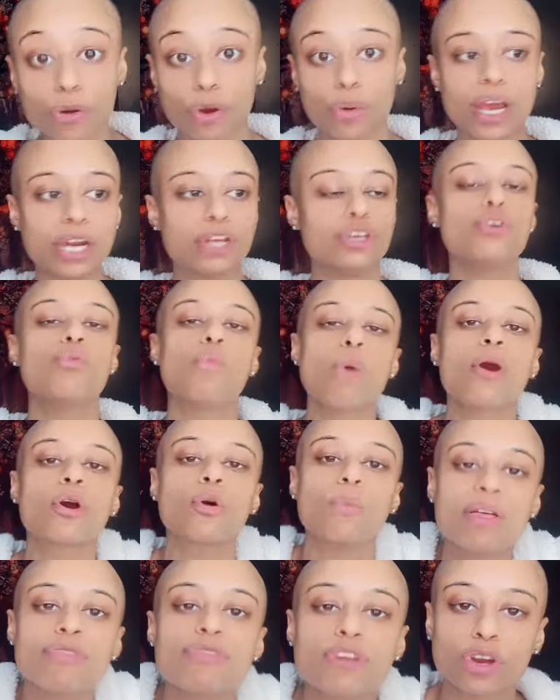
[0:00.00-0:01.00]
on the Creator, you
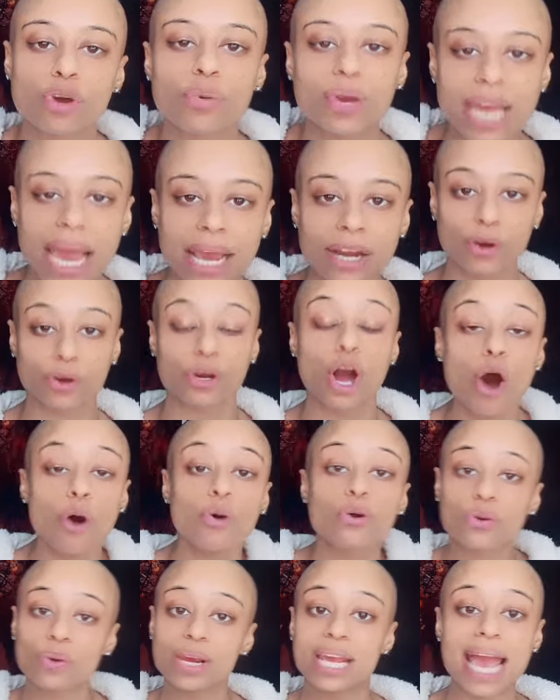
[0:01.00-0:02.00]
work with the Creator,
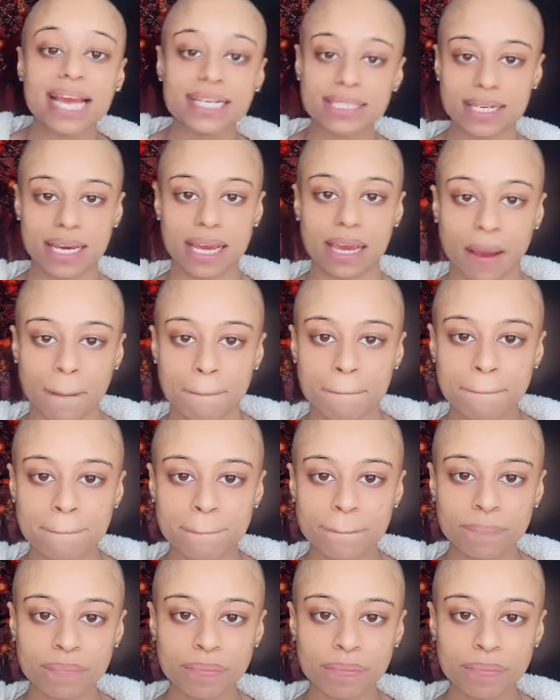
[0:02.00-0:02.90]
co creating